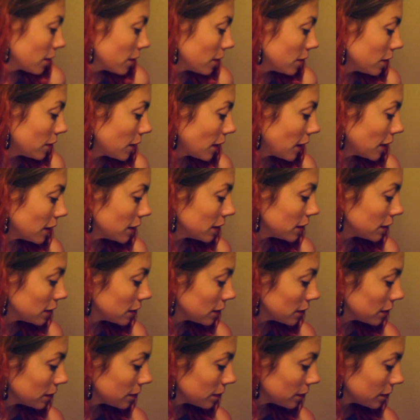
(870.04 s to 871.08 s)
Okay.
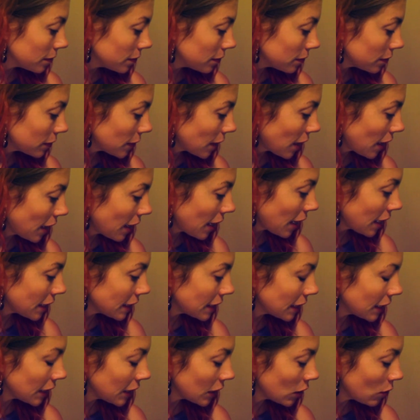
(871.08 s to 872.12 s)
And
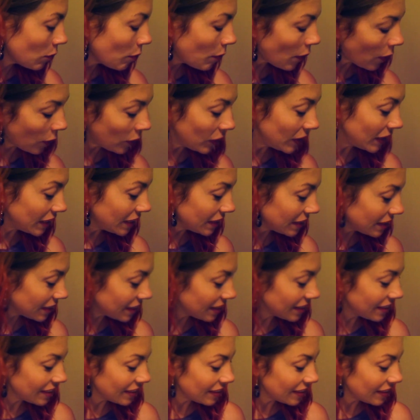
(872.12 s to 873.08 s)
as a little bonus,